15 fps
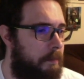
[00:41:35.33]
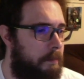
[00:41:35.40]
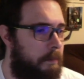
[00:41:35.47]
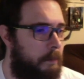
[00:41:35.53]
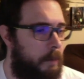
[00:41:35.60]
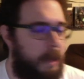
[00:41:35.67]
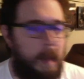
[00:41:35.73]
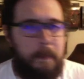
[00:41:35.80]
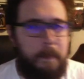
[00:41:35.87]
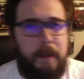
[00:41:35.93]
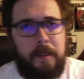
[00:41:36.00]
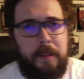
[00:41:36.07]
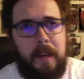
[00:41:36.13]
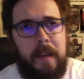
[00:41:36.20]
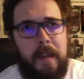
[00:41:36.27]
With that
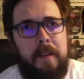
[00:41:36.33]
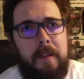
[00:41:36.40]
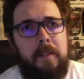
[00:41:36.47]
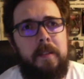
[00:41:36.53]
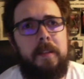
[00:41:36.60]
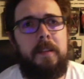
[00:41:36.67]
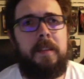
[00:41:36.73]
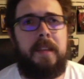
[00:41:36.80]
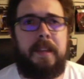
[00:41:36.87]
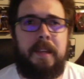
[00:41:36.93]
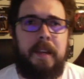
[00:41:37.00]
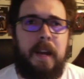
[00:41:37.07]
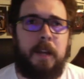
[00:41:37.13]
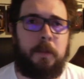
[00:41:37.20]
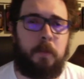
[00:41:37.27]
being said, thank
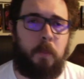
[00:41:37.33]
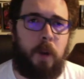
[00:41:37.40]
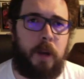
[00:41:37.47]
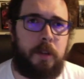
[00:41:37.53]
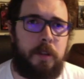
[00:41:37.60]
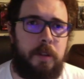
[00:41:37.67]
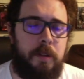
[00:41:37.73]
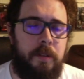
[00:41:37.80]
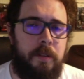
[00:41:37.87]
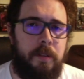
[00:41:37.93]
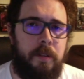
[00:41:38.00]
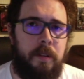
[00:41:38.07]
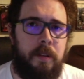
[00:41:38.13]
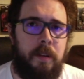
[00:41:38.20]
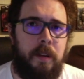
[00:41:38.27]
you guys for watching.
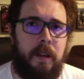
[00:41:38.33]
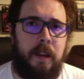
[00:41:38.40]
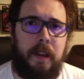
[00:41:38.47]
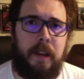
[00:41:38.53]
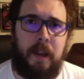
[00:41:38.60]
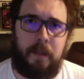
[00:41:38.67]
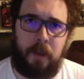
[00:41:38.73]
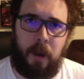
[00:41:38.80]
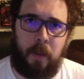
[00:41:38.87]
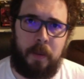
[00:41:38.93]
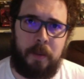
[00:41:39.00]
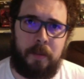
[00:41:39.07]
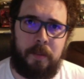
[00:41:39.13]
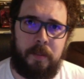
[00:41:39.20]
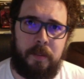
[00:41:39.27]
And as
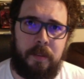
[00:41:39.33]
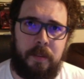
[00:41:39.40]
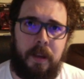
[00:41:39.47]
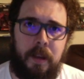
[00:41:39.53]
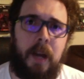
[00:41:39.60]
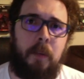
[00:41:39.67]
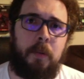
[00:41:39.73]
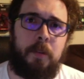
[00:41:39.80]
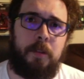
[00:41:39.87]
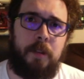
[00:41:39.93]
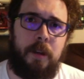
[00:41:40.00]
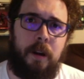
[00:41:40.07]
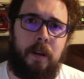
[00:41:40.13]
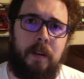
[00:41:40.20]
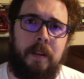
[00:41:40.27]
always, I will see
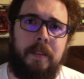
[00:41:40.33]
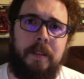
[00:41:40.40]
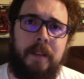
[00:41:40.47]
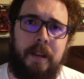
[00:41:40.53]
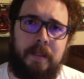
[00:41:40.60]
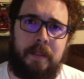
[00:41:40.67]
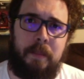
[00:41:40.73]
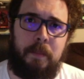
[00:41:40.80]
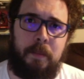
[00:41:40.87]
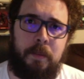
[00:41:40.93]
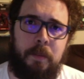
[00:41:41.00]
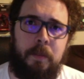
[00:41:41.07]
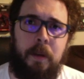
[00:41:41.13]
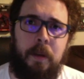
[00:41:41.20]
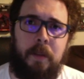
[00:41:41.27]
y'all in the next
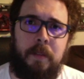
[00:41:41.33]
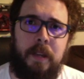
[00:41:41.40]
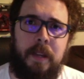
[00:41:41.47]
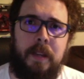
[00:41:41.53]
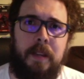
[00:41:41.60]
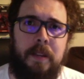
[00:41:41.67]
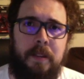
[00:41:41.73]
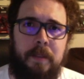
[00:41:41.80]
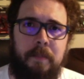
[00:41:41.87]
episode. Y'all take it easy.